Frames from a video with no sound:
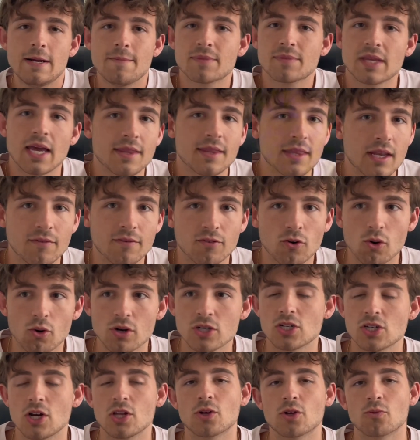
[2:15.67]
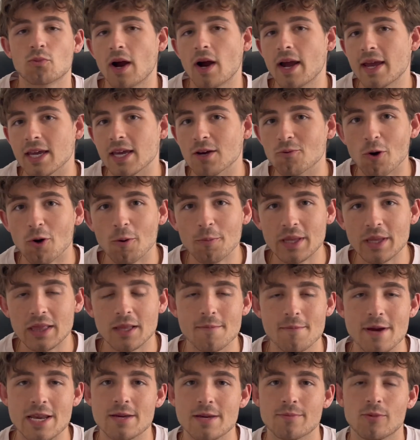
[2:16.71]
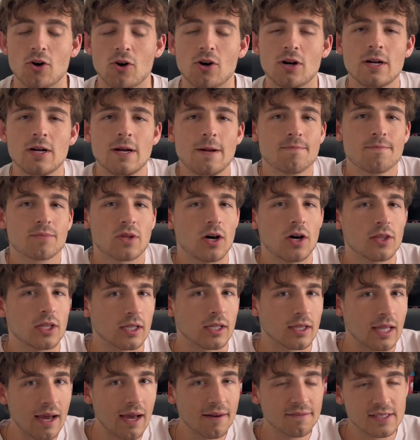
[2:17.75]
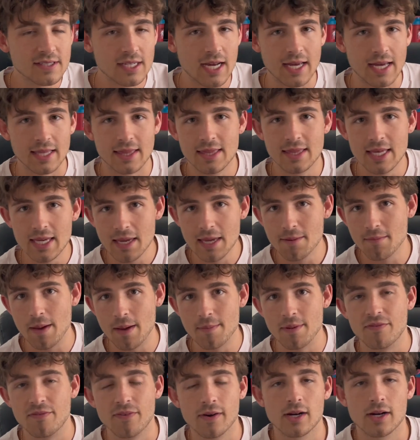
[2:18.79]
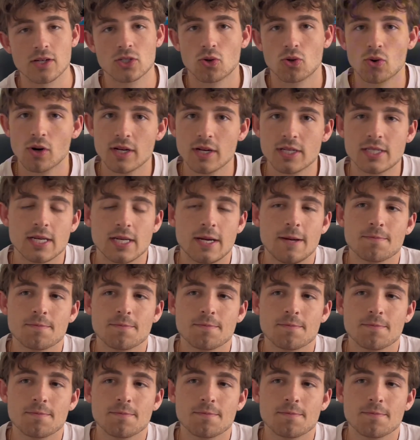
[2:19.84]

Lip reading: And then, of course, on the right, it will be Lamine Yamal. On the left, I think it might be Ferran Torres.